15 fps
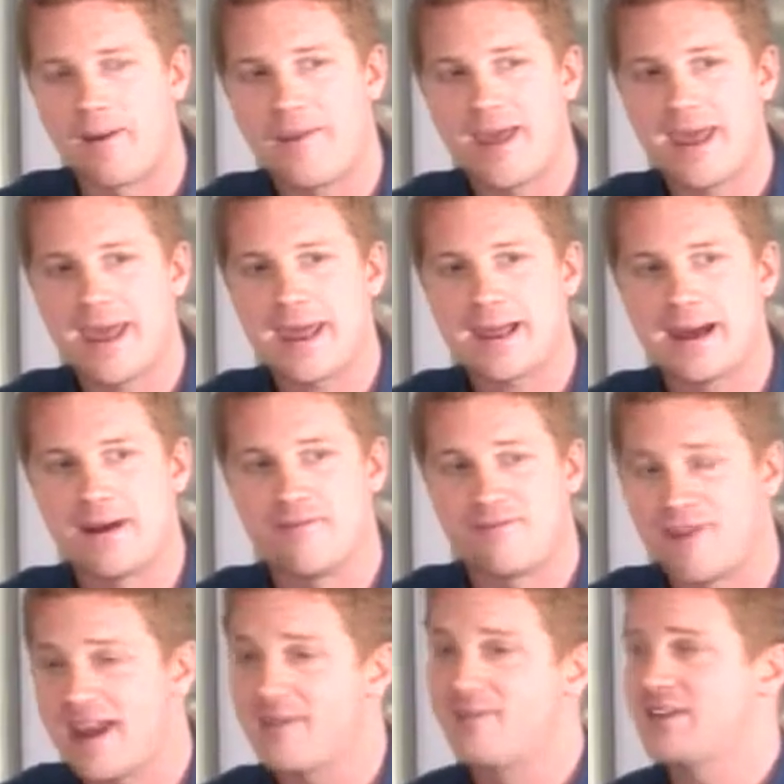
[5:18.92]
Are they a
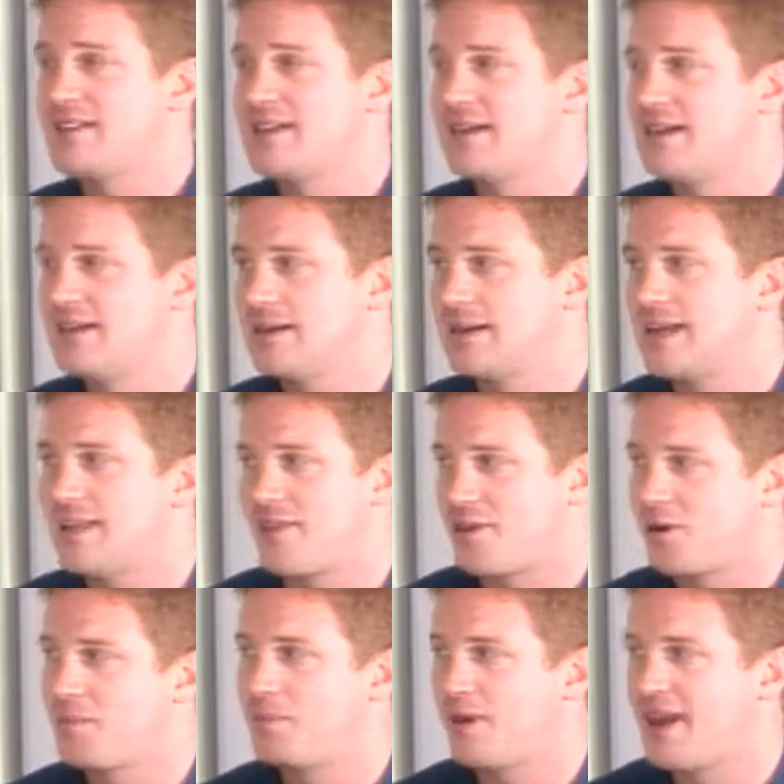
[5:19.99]
favorite to get
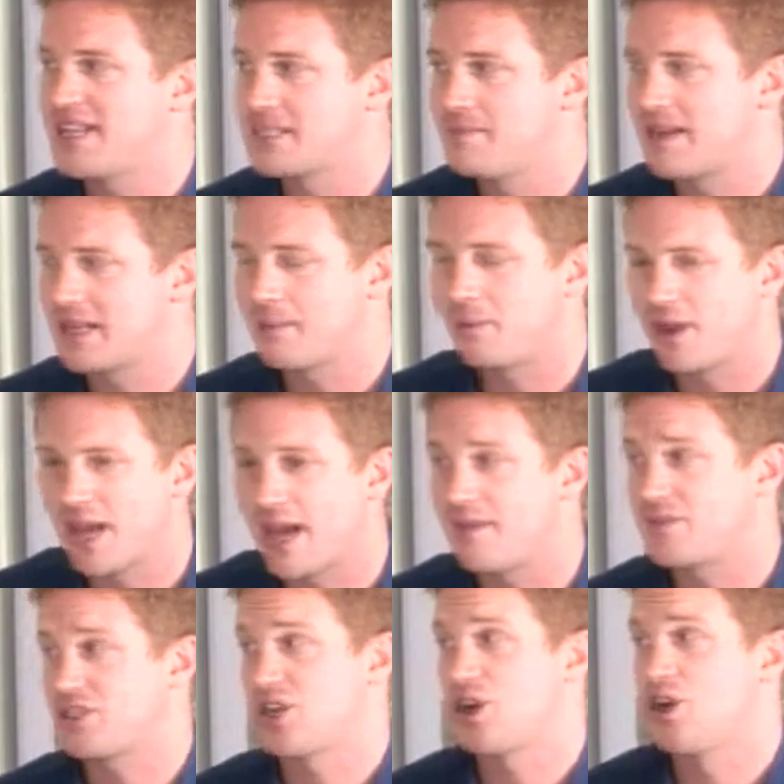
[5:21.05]
third place and make the
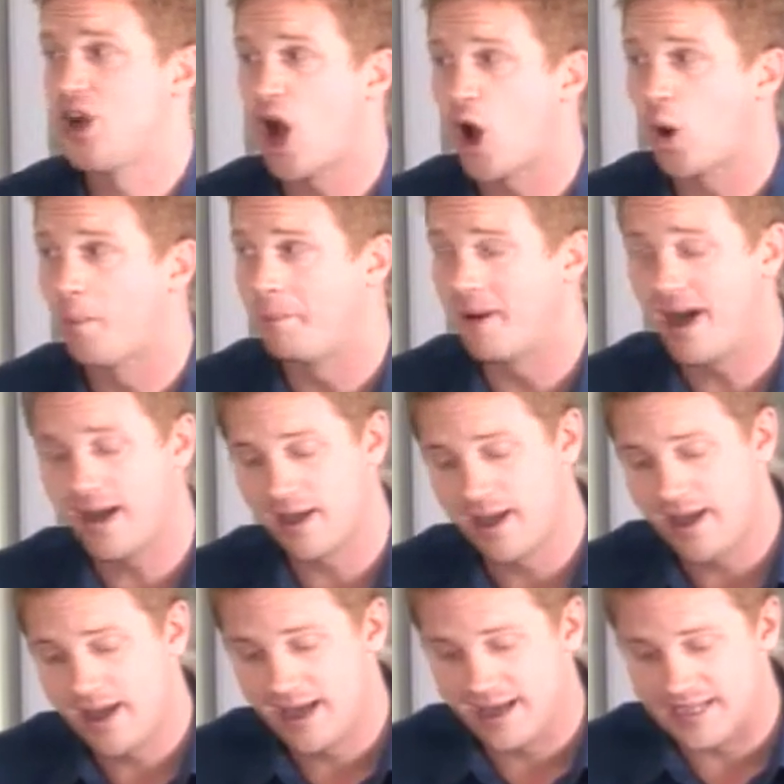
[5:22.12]
playoffs? No, but
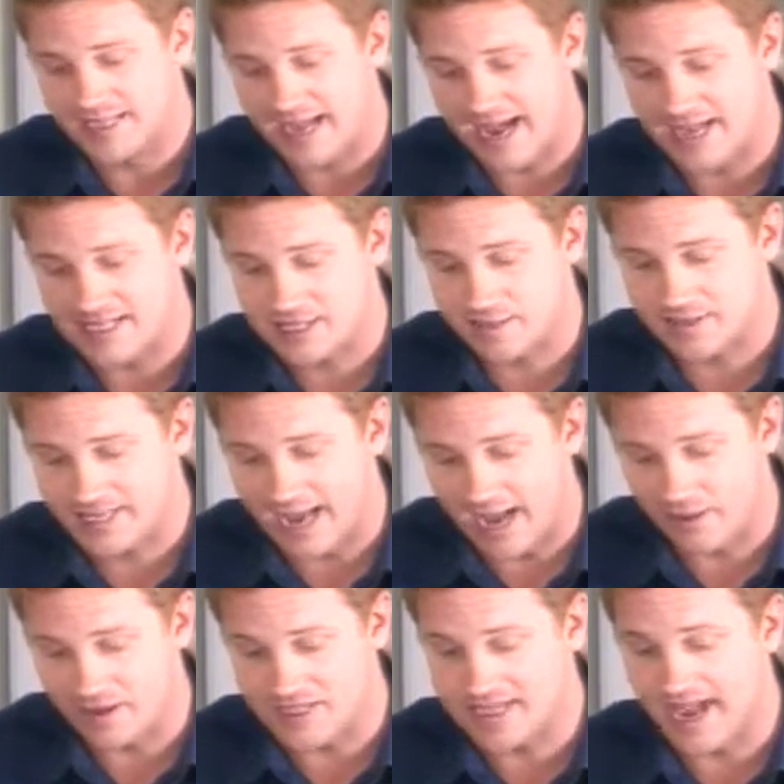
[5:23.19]
he's got some
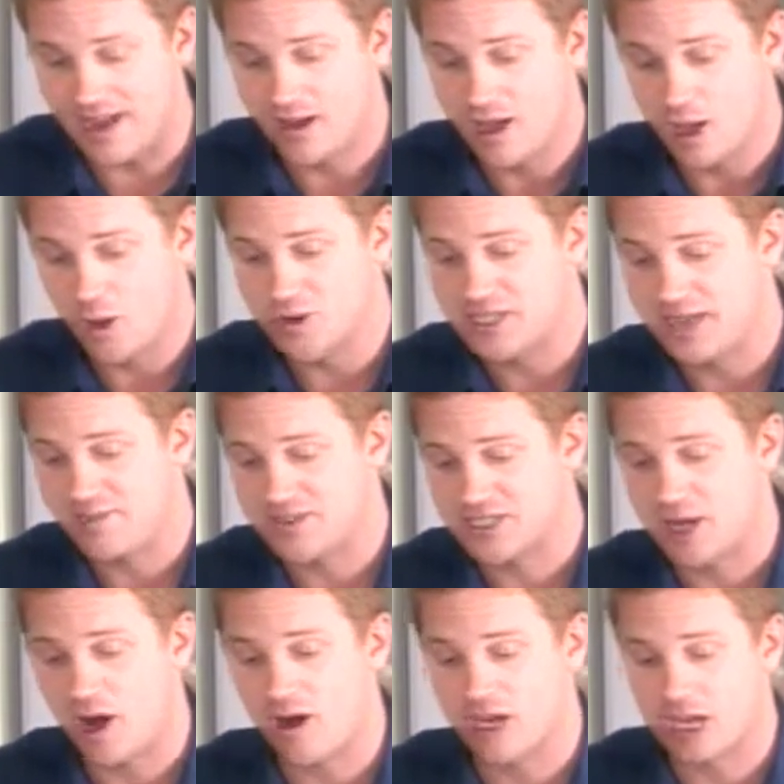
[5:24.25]
talent. He's got Jose
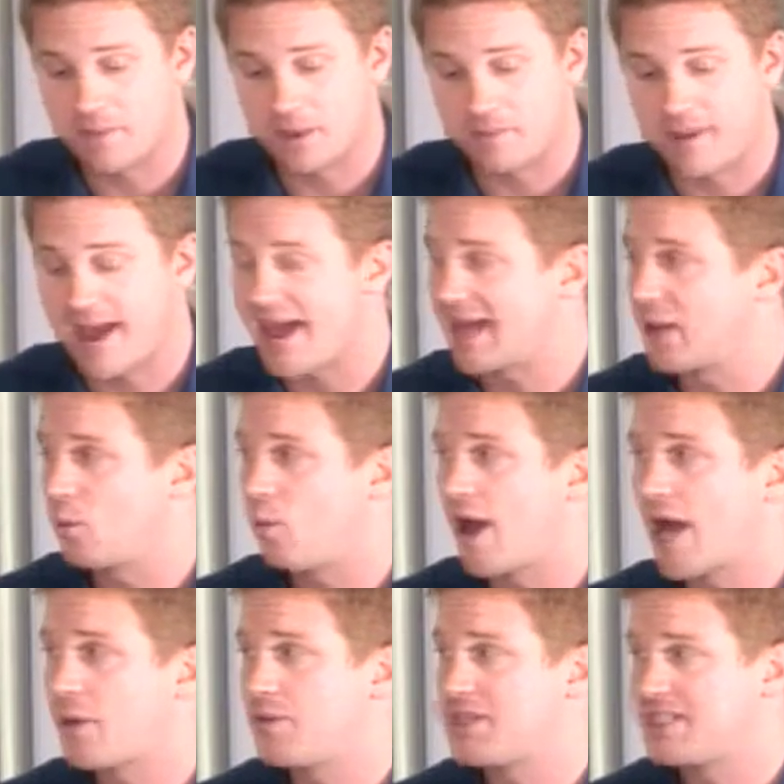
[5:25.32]
Vizcarra coming back at
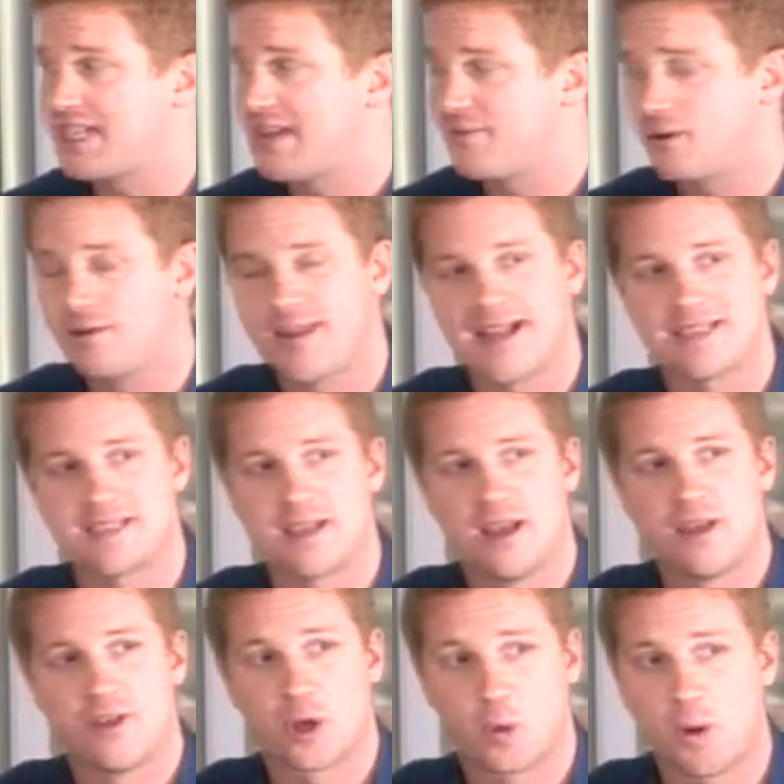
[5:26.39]
wide receiver, and that's
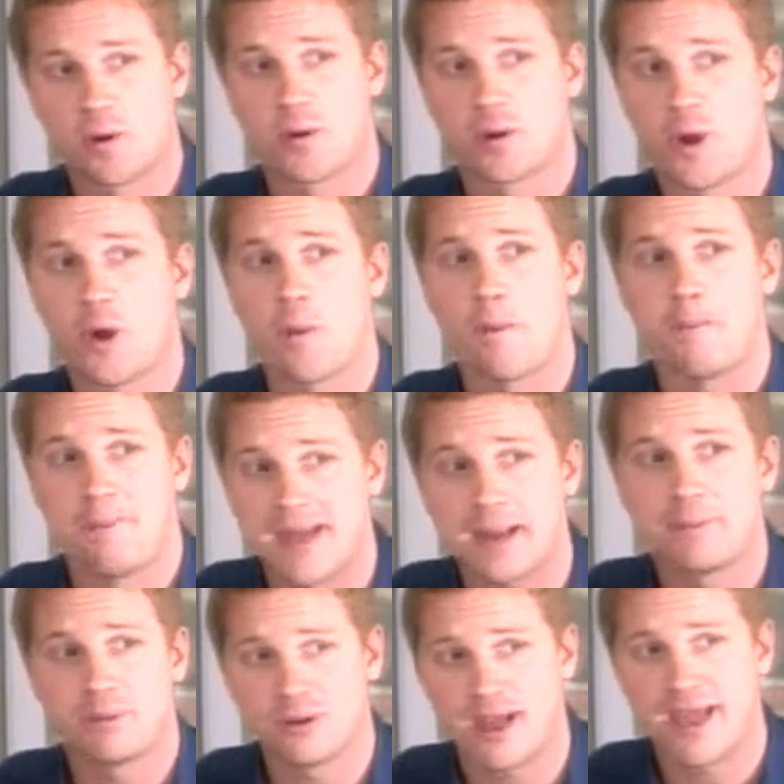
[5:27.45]
the quote-unquote
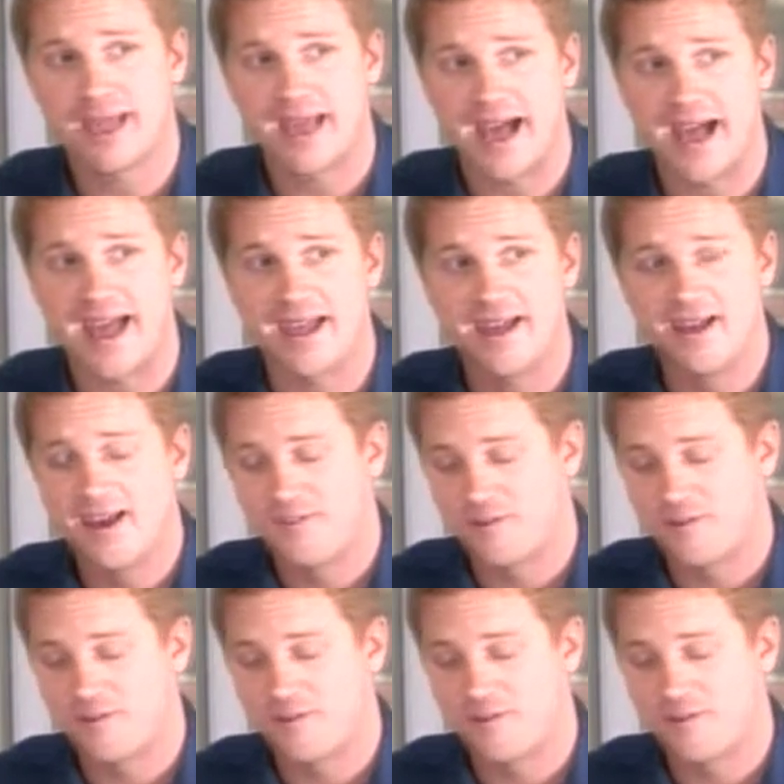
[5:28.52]
big play guy